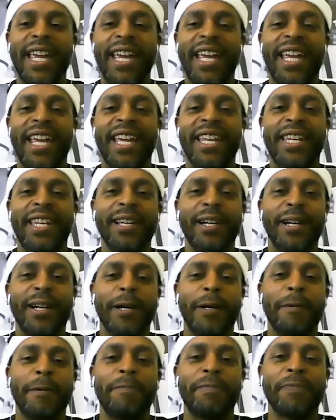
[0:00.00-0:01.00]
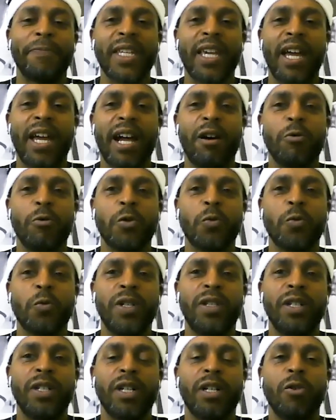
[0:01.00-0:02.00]
And I was
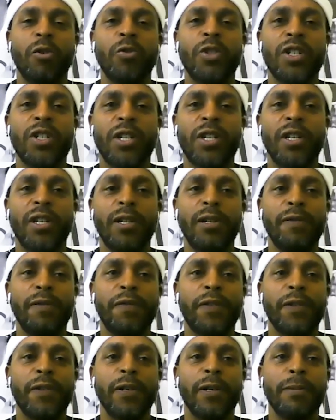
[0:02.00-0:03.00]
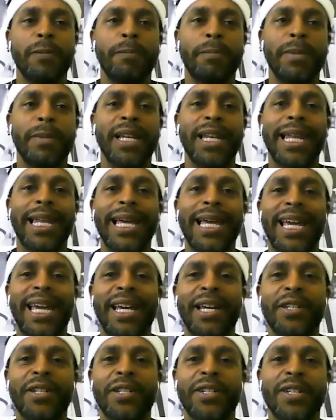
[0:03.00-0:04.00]
with Coach Tiller for my
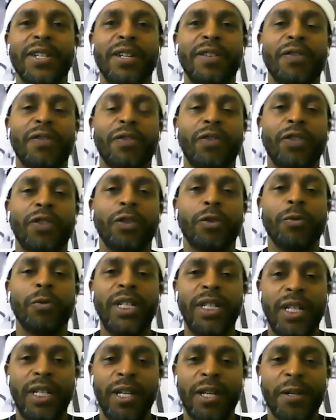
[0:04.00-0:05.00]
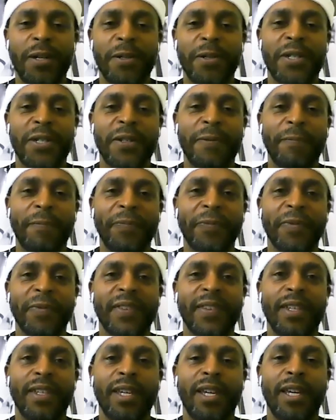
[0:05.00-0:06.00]
last 3 years,
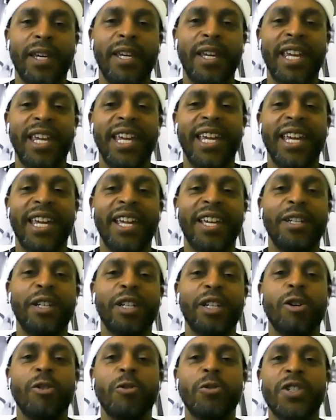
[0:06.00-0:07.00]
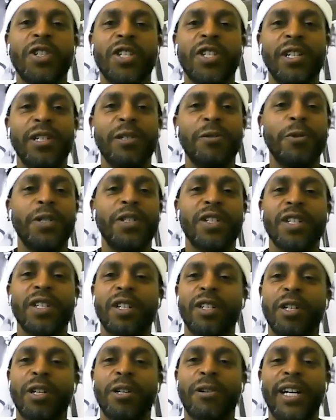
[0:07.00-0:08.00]
okay? And Coach Tiller was
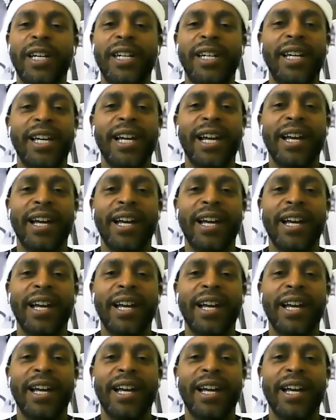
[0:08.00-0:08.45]
a great